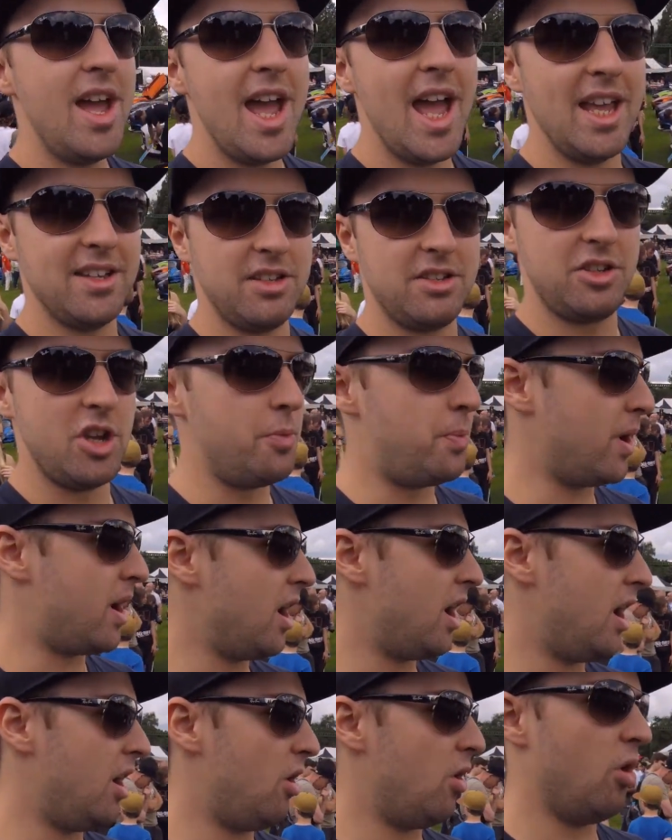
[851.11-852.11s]
It's a
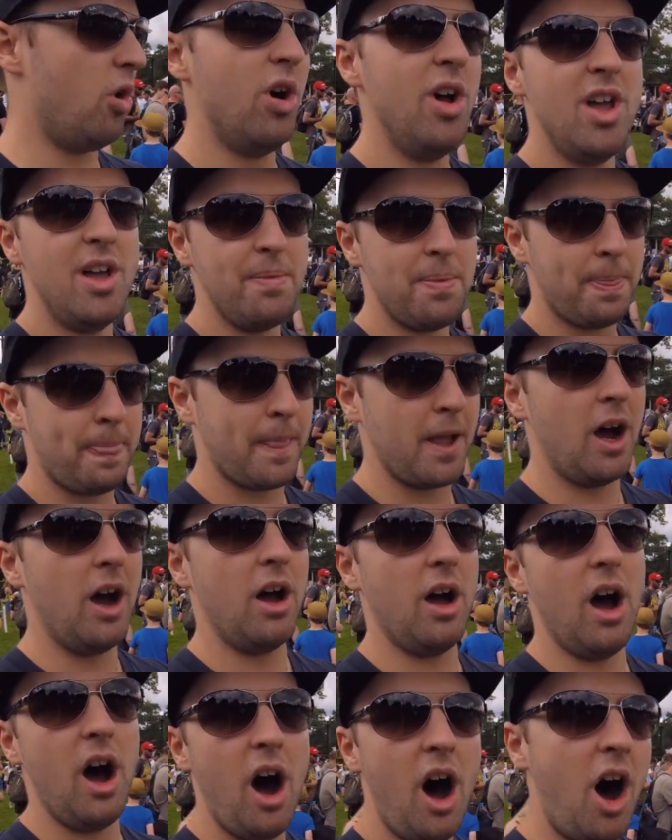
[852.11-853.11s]
supercar or
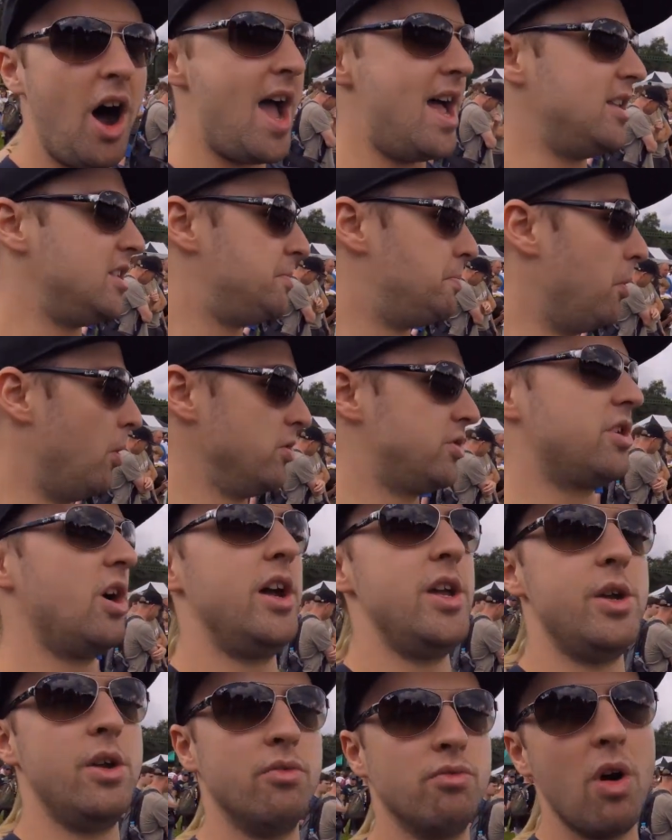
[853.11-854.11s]
a high-end sports
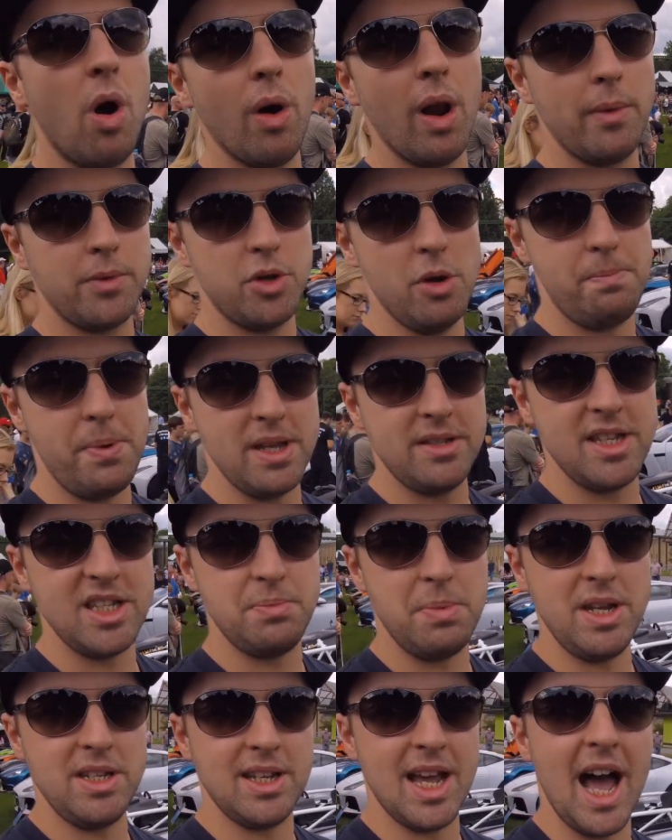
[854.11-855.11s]
car you can roll up to a business
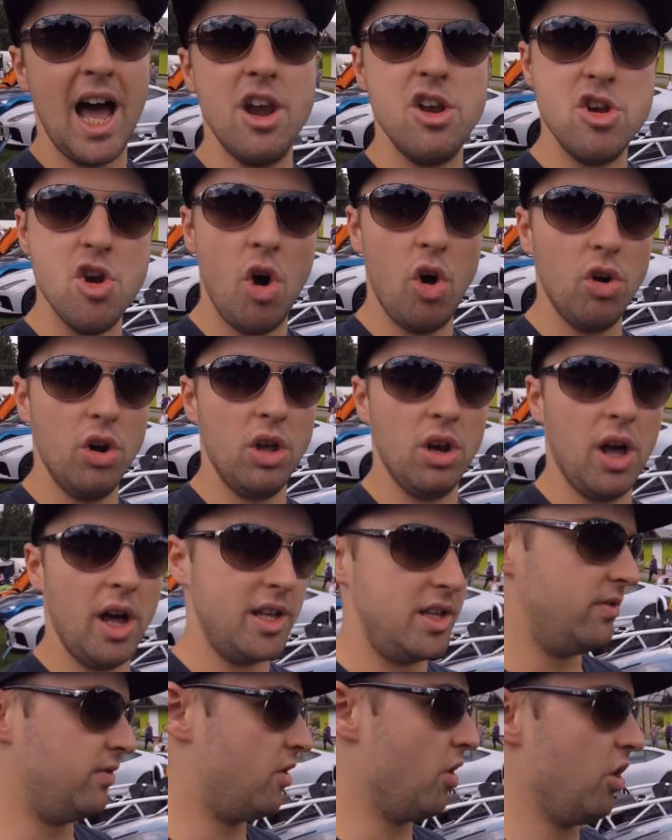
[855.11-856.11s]
meeting at and not look
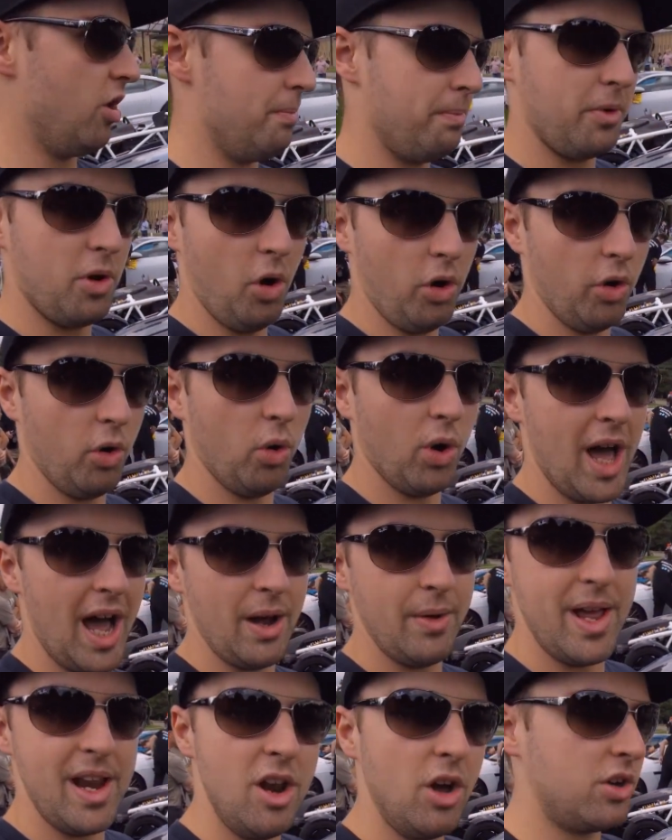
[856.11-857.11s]
like you've gone all
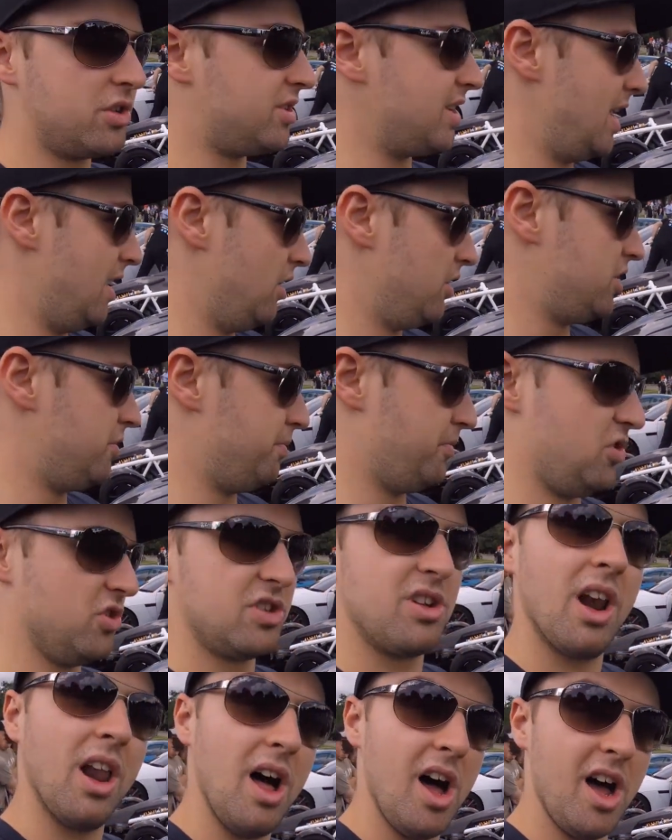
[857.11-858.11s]
out. It looks
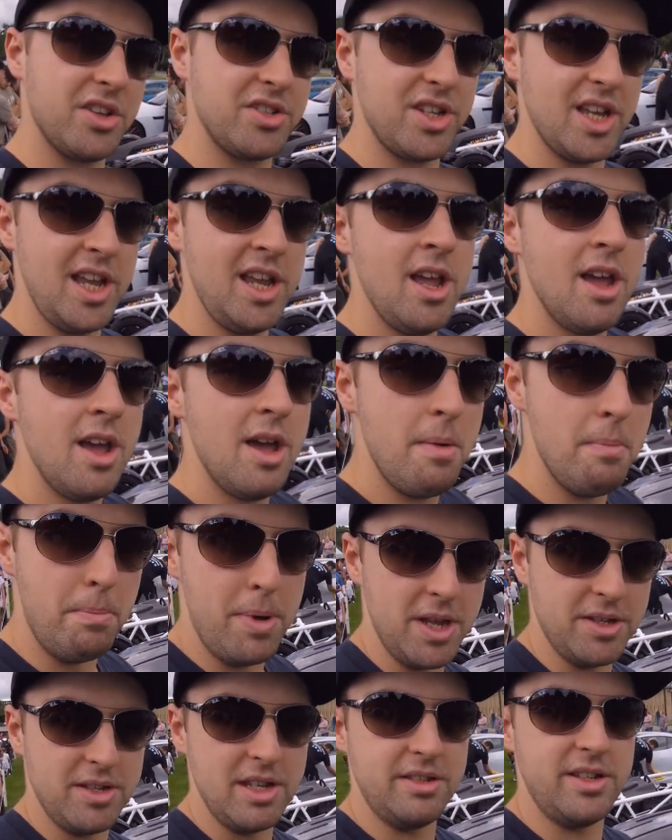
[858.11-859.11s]
just classy,
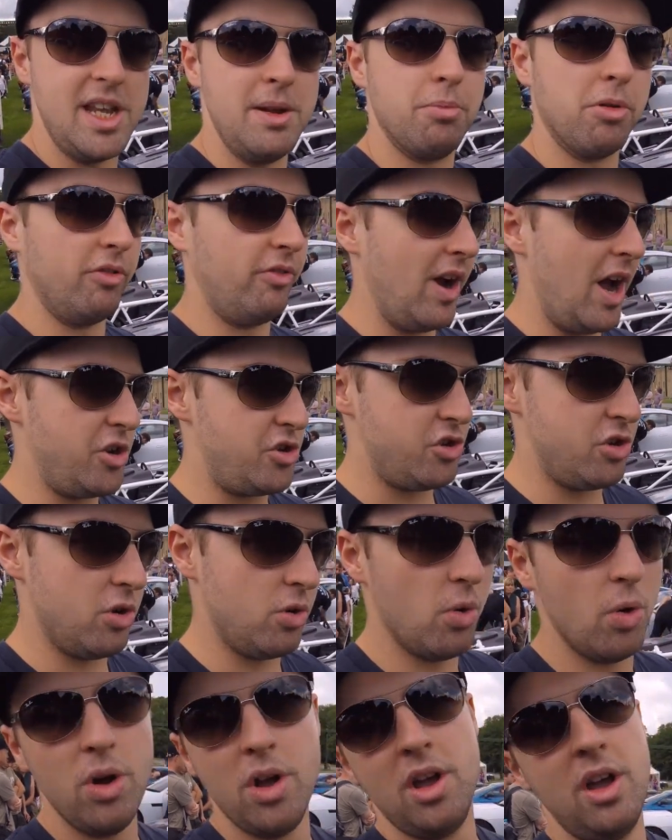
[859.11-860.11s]
businessy,
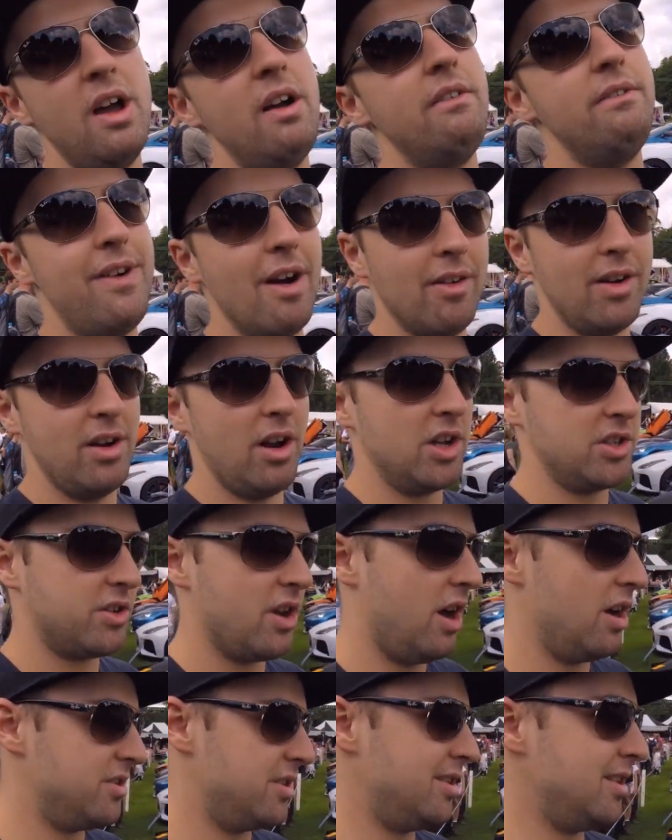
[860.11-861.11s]
professional. Very nice
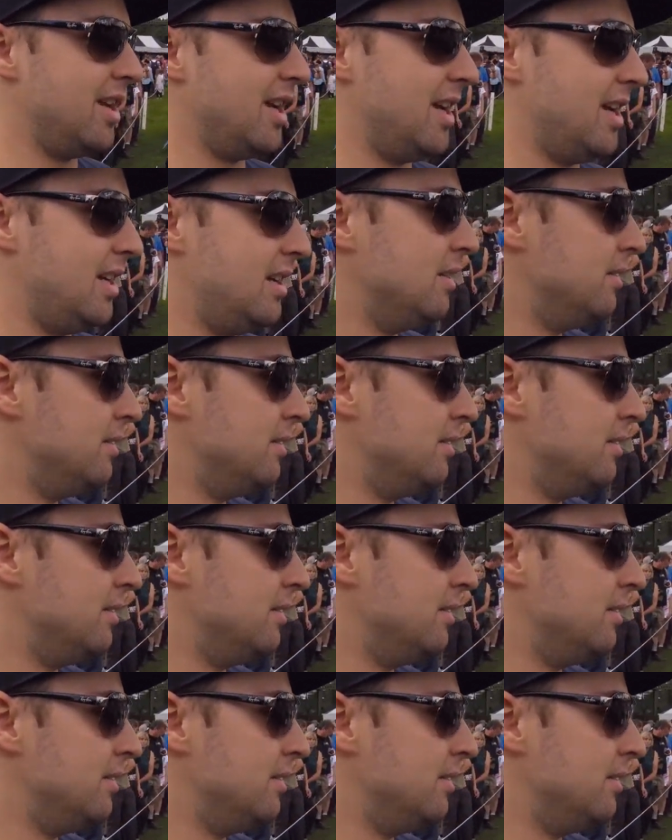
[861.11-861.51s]
cars indeed.